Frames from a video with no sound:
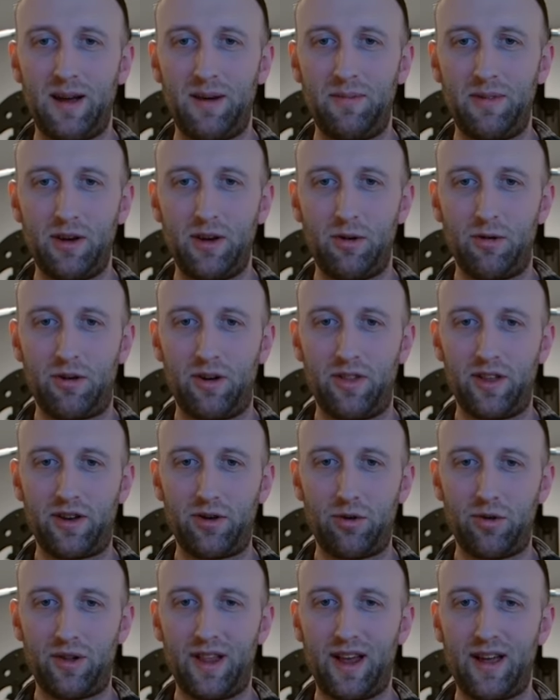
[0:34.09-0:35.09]
I'm the owner of the
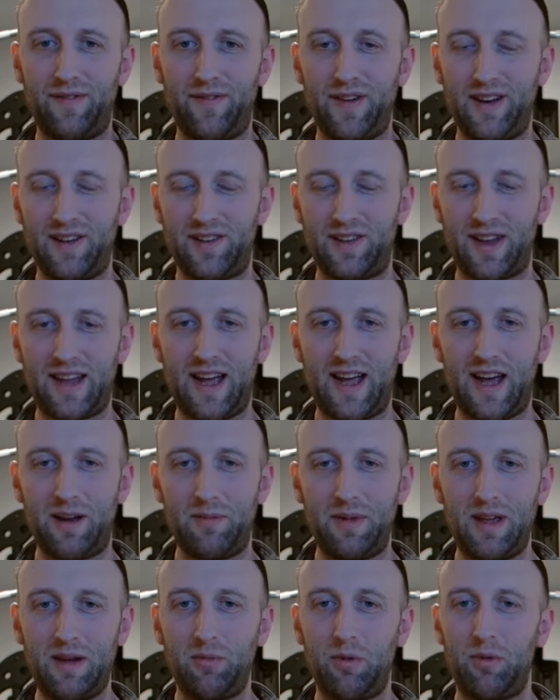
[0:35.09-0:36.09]
Total Life Fitness
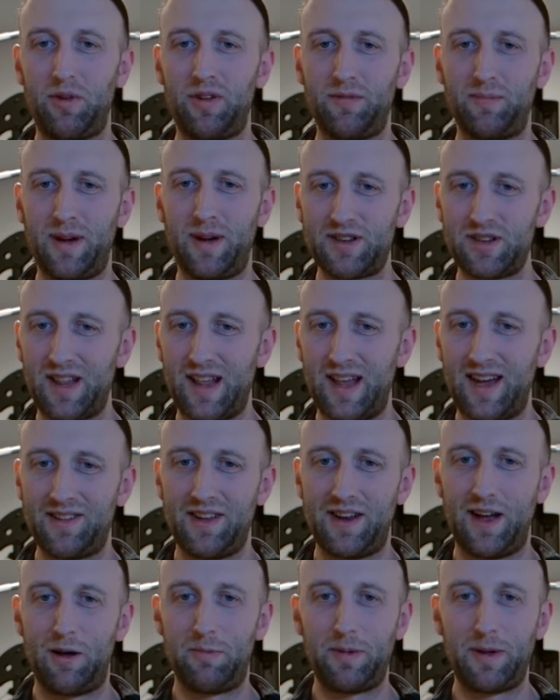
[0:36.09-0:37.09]
Academy, where we specialize
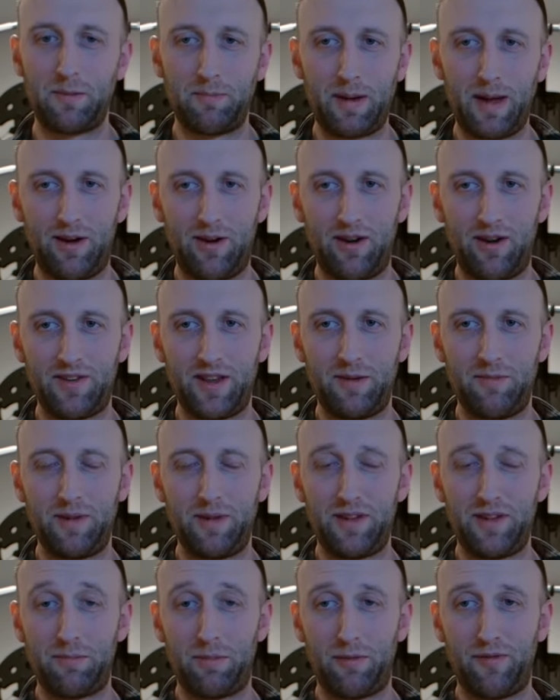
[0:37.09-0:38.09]
in helping parents and
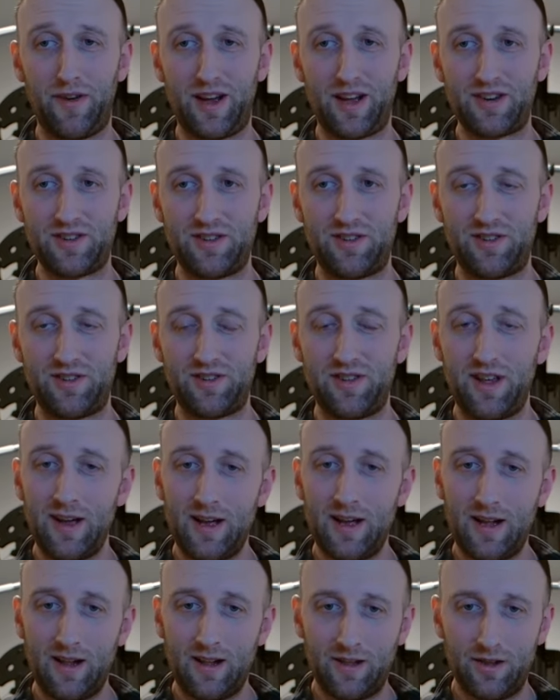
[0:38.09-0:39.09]
busy professionals
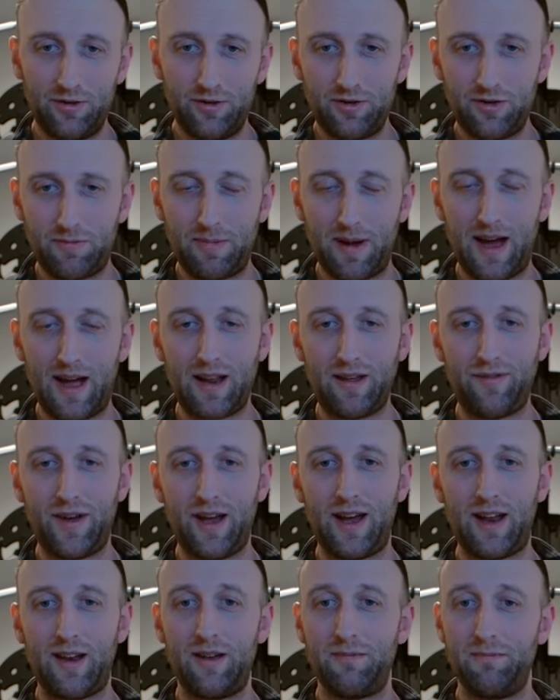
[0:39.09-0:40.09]
lose body
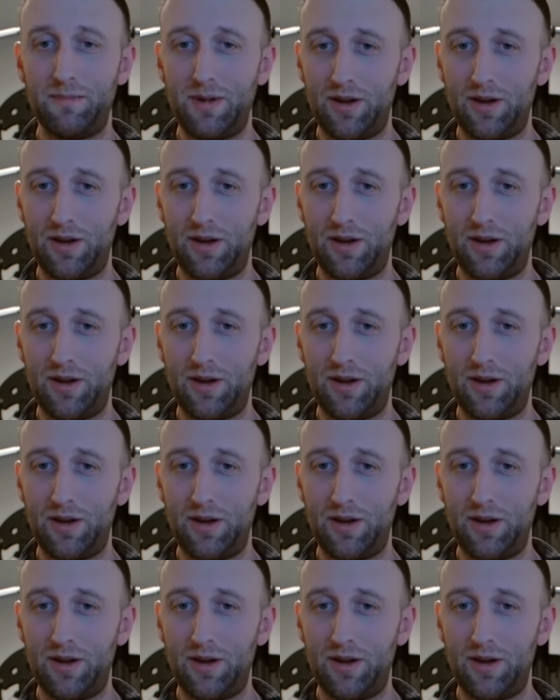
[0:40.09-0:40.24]
fat,